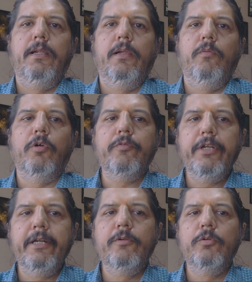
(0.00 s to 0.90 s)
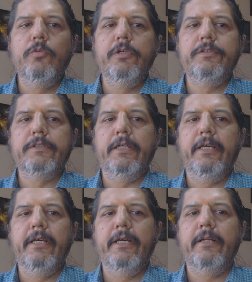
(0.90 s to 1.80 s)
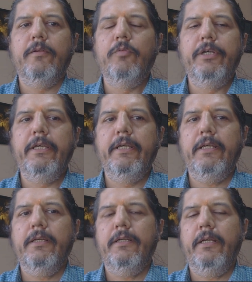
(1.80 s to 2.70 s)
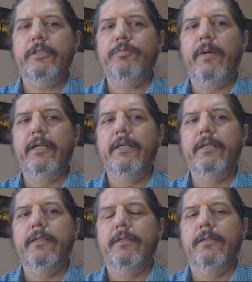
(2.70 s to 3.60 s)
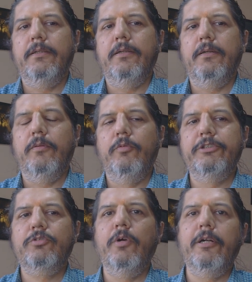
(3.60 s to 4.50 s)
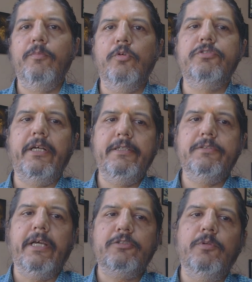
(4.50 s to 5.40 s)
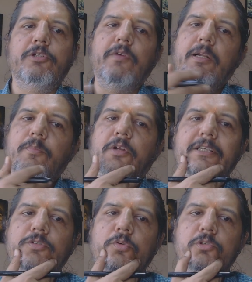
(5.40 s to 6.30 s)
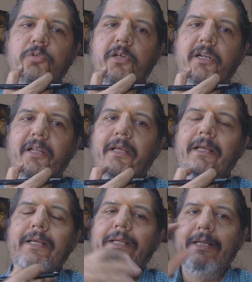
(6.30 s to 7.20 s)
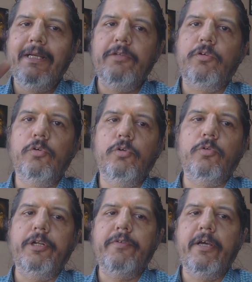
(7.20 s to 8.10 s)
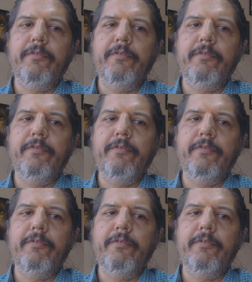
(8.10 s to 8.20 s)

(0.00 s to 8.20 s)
What we need to do is here we expanded, we squared both sides. X plus 1 upon x whole square is equal to 25.